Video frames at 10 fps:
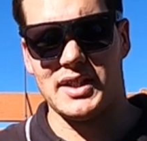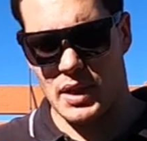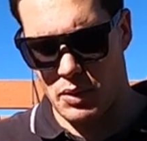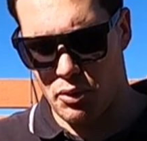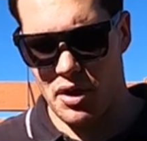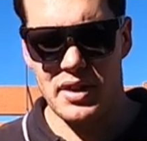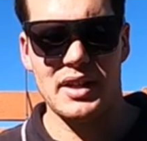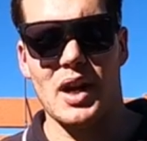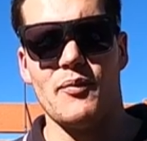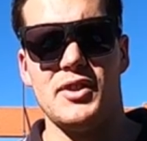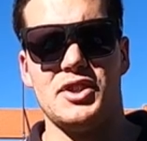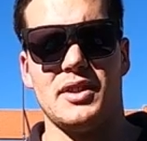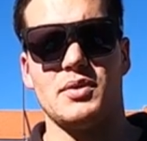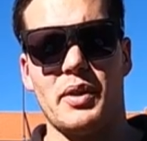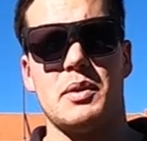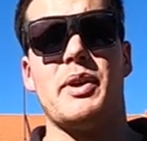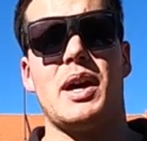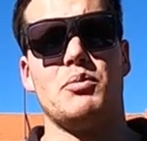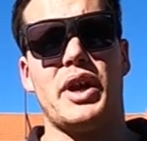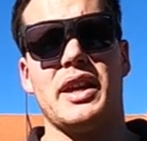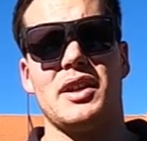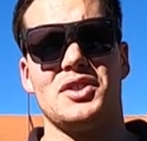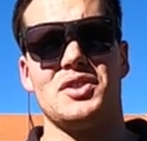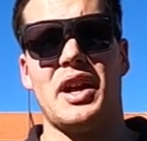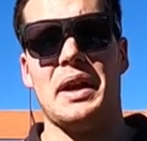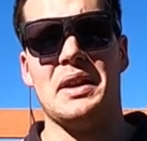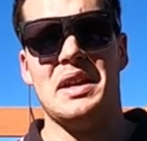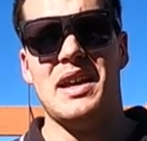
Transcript: so we both end up fishing 20 pound breaking strain,